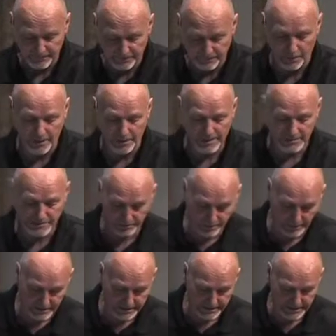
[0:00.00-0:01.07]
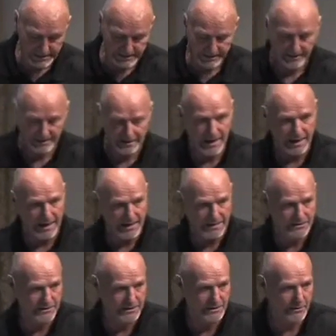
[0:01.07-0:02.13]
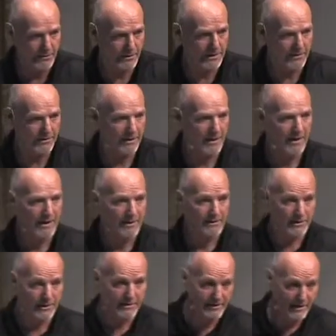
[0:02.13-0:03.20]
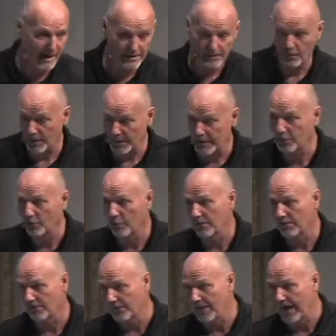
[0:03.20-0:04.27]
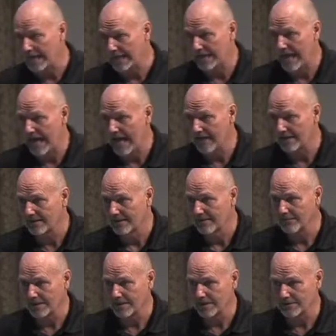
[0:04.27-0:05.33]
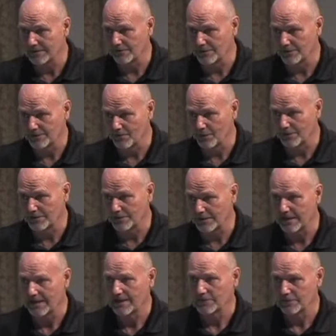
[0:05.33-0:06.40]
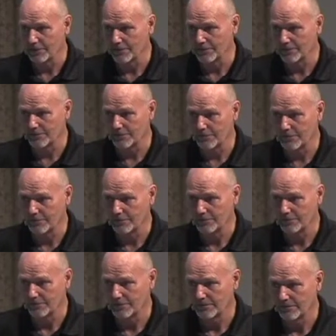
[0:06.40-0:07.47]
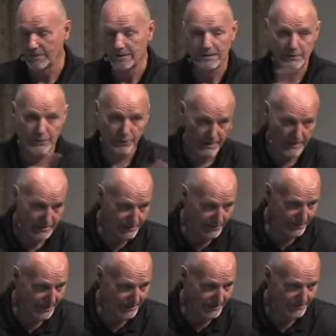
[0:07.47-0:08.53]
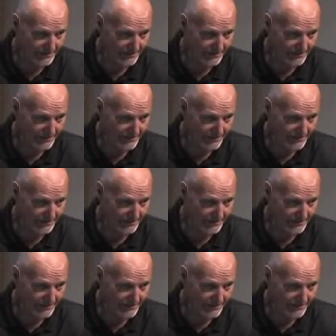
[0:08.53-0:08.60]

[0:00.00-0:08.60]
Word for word: for his mercy, uh, as it is written. Gentile. We glorify God because of his mercy shown to, to Israel.